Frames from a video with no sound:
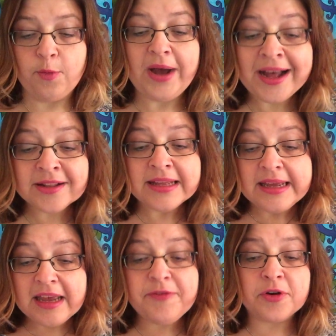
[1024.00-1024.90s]
Well,
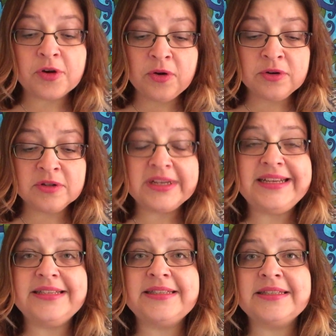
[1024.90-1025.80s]
if your goal
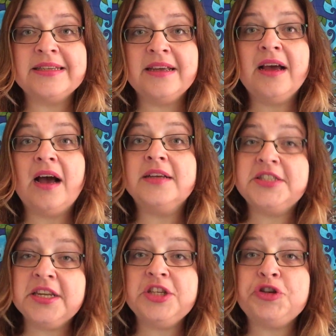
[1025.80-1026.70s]
is a
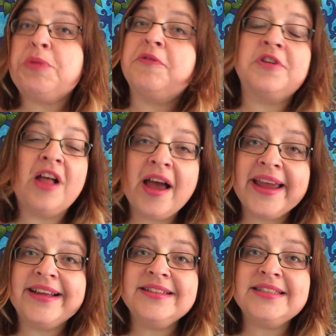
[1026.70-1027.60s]
steady stream of
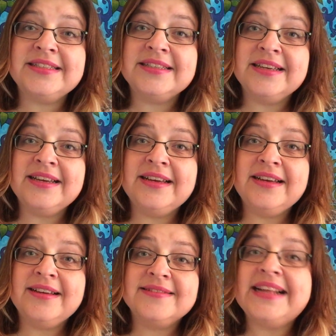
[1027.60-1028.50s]
clients,
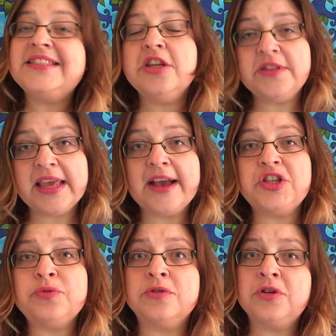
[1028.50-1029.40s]
that's not the
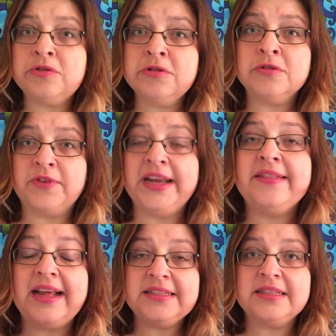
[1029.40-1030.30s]
actual goal,
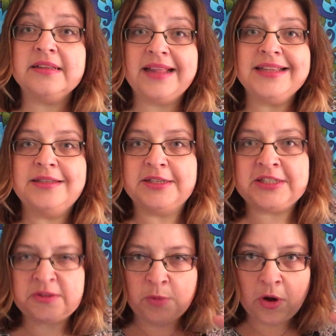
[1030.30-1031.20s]
right? That's the
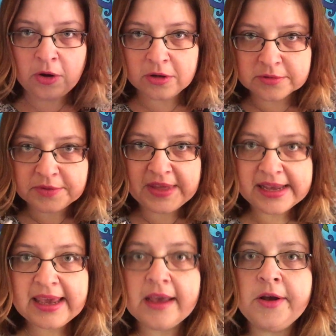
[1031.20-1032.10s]
small
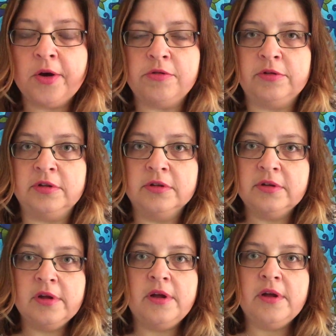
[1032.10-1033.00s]
thinking goal.
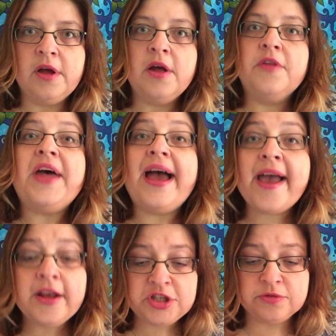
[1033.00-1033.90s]
The
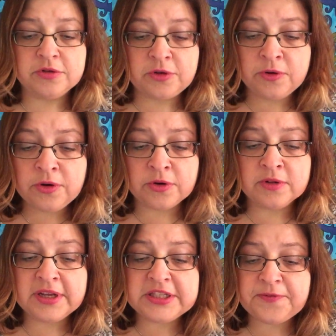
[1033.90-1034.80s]
actual
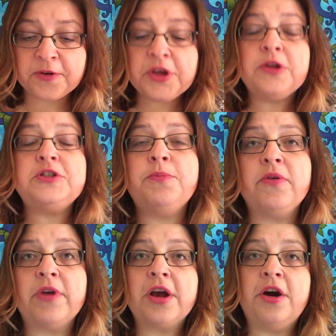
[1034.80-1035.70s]
goal is for you to be
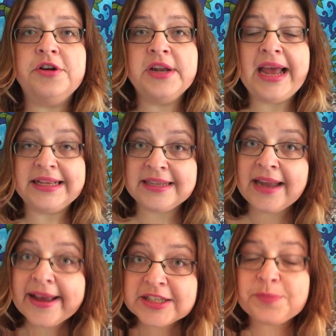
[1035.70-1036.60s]
regarded as an
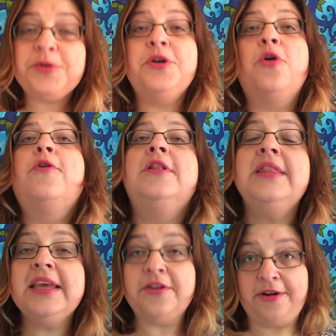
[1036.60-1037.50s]
expert or a
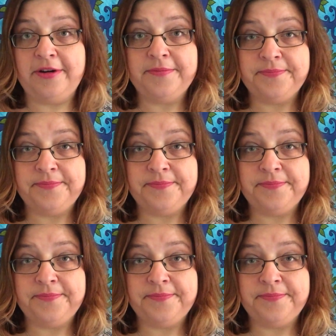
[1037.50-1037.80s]
leader.